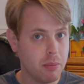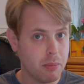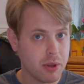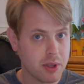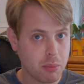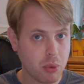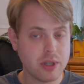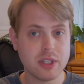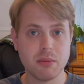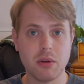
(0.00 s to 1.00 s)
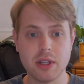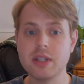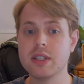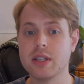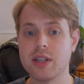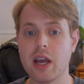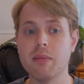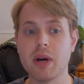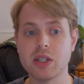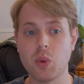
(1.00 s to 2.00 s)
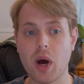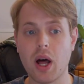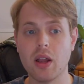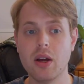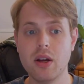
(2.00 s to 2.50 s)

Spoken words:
but the principle is the same as well.